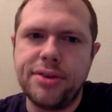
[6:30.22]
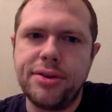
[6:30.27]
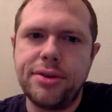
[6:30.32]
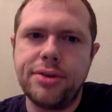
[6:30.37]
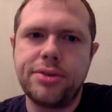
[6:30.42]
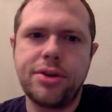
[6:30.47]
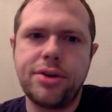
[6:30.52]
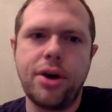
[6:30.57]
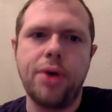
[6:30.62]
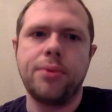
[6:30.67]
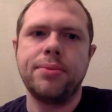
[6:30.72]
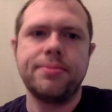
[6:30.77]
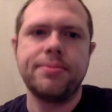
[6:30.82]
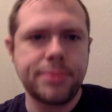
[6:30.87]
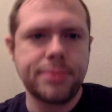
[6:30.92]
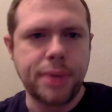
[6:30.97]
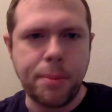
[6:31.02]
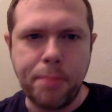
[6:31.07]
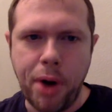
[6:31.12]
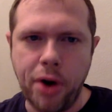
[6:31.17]
So
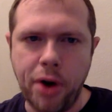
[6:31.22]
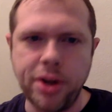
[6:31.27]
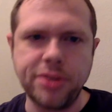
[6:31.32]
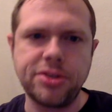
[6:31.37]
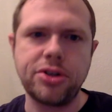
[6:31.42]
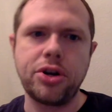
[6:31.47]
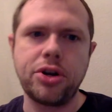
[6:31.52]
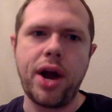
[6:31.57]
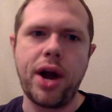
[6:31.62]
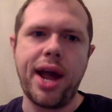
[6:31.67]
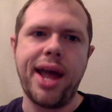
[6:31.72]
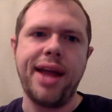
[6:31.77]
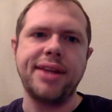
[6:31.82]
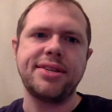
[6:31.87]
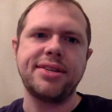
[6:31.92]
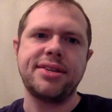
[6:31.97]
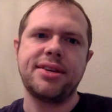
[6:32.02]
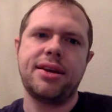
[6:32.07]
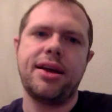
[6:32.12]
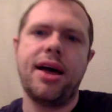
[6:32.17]
components are
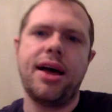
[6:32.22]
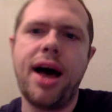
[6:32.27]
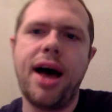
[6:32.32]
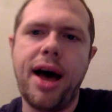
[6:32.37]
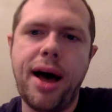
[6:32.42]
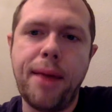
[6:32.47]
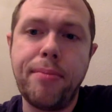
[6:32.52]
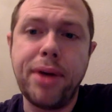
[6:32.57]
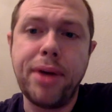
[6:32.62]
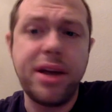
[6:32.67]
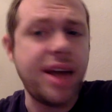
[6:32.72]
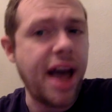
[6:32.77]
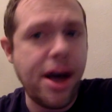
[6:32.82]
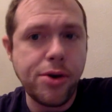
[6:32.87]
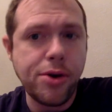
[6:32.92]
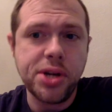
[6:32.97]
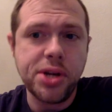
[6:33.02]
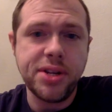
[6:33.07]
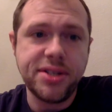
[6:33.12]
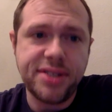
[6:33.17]
great, but
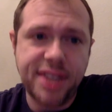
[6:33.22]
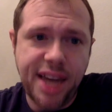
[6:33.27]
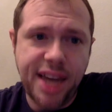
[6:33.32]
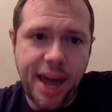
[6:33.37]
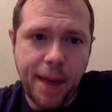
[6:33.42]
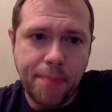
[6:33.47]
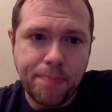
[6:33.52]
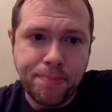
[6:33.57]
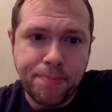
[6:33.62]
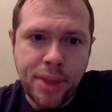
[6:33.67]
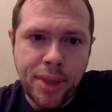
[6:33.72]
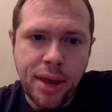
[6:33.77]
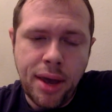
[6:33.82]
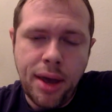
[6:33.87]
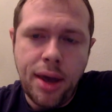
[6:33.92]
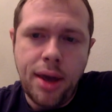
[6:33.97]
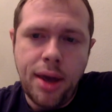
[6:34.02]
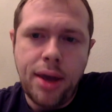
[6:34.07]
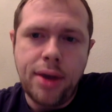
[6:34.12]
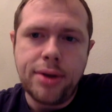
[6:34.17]
how good is the game?
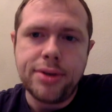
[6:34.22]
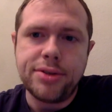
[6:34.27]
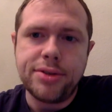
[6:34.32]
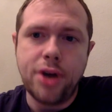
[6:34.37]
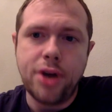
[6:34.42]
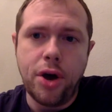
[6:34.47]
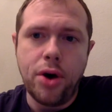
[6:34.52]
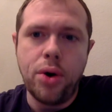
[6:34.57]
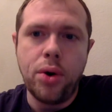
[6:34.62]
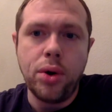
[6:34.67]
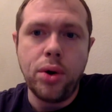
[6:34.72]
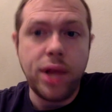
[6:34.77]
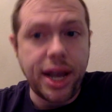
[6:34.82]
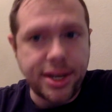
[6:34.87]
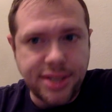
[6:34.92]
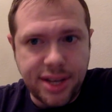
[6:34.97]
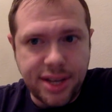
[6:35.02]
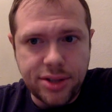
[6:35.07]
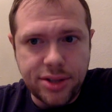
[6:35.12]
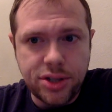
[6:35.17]
So like
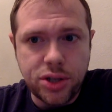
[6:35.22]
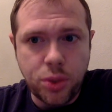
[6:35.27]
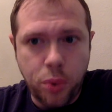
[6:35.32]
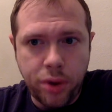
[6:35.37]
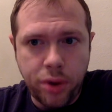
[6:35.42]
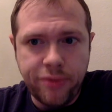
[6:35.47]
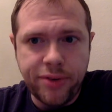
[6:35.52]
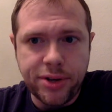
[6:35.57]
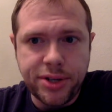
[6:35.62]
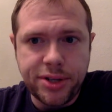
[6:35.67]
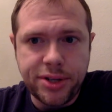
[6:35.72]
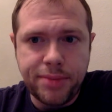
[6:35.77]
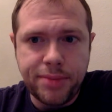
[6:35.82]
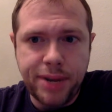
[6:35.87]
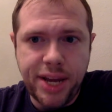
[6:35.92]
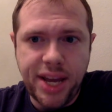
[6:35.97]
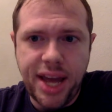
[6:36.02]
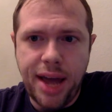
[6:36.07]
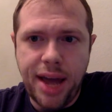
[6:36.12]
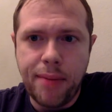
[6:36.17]
I said, this is a one versus
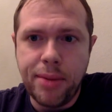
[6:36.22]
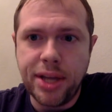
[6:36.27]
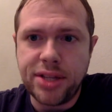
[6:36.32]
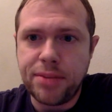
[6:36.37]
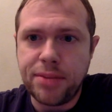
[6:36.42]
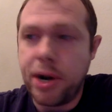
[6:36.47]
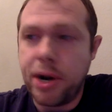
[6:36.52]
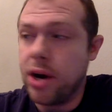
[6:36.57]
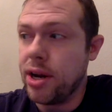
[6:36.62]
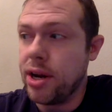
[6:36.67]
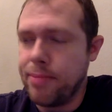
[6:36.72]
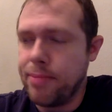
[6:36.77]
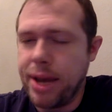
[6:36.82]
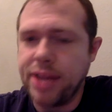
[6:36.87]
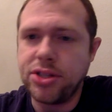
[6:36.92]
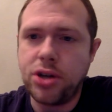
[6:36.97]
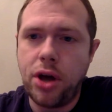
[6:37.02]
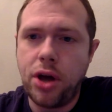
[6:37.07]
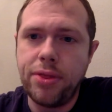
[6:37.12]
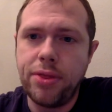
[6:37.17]
mini game. It's apparently
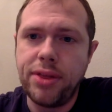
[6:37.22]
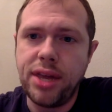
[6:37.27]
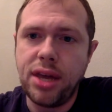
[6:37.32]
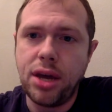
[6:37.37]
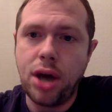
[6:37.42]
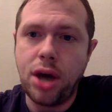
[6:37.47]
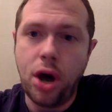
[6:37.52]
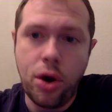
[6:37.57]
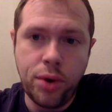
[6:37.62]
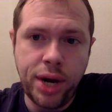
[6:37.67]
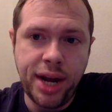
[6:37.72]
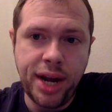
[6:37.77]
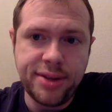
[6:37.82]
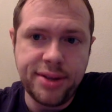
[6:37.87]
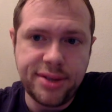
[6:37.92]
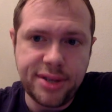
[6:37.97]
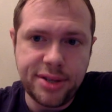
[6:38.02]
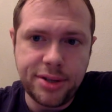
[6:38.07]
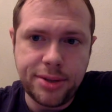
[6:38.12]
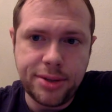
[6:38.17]
based on the
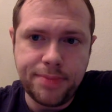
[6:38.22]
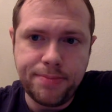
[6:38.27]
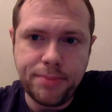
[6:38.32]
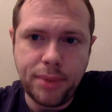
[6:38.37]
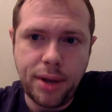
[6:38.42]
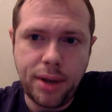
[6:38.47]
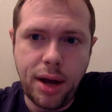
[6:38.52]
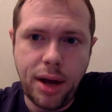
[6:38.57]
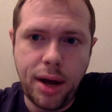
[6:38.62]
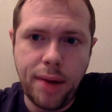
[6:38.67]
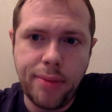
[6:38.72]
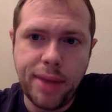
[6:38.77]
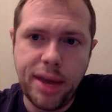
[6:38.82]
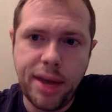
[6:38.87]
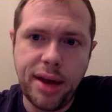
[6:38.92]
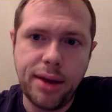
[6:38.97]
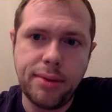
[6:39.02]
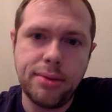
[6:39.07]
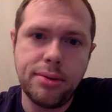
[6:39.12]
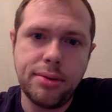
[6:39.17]
Conan system
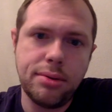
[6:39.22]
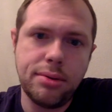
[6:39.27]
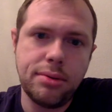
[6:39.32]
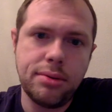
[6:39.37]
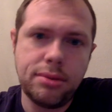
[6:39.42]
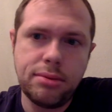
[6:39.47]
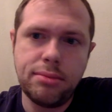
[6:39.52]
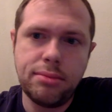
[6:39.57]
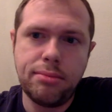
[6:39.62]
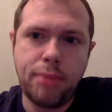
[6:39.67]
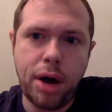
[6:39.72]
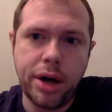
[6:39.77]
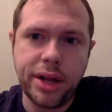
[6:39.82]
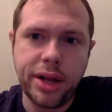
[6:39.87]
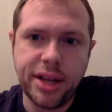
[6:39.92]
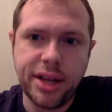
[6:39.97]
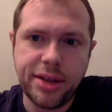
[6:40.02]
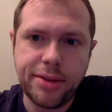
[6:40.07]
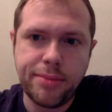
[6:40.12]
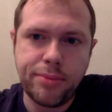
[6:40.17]
that
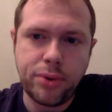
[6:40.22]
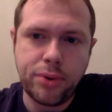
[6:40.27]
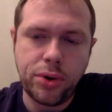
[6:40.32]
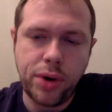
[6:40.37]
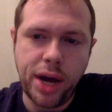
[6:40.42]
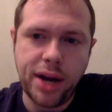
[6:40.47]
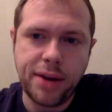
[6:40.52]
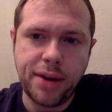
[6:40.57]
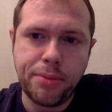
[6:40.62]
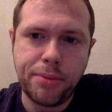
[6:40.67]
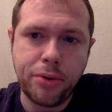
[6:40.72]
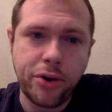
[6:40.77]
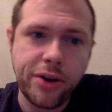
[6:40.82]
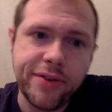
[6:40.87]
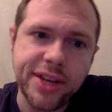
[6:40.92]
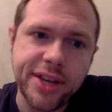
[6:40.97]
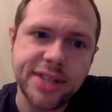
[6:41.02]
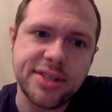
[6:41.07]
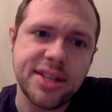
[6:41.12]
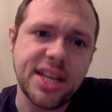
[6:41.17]
Monolith created
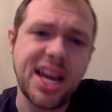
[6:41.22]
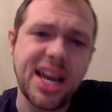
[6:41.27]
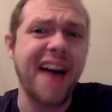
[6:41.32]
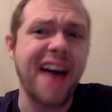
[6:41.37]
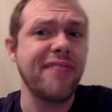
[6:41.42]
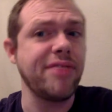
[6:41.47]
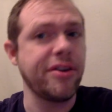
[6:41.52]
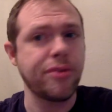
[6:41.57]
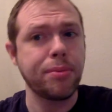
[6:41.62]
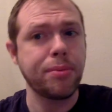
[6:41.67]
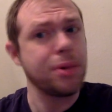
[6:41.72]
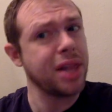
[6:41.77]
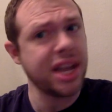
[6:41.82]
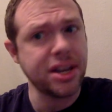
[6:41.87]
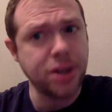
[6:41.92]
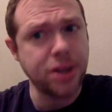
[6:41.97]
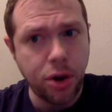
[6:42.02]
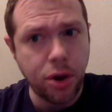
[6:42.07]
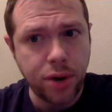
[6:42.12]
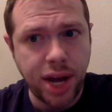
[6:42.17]
previously. I've never
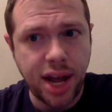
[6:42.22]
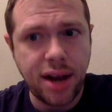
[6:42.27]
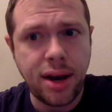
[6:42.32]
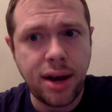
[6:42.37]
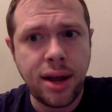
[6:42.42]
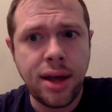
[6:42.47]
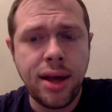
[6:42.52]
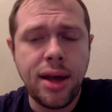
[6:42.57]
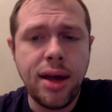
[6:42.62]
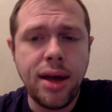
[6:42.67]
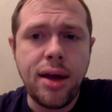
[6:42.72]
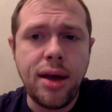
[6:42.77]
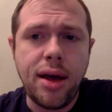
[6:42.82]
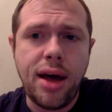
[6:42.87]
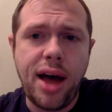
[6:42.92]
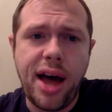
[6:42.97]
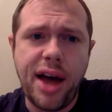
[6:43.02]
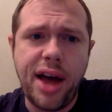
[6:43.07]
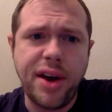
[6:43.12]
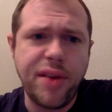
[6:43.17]
played Conan.
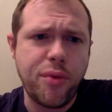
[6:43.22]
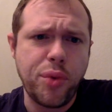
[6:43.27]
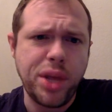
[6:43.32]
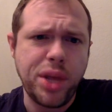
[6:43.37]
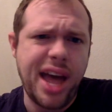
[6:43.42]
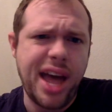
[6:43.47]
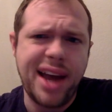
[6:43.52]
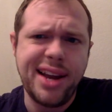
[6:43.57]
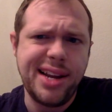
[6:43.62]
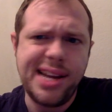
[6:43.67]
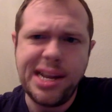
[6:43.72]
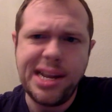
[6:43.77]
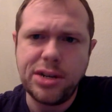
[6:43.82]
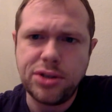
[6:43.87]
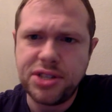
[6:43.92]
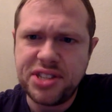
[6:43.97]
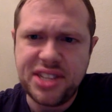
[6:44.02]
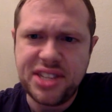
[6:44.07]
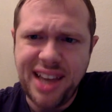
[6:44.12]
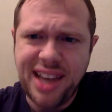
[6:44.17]
Never really had any
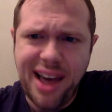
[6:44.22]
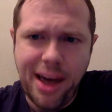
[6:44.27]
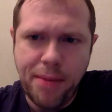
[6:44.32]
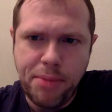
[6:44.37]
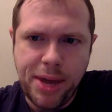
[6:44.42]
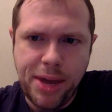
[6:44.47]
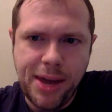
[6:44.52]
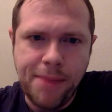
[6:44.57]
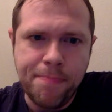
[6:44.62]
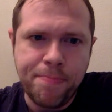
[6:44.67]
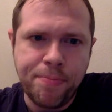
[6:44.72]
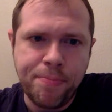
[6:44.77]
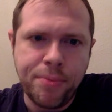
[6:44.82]
interest in the IP.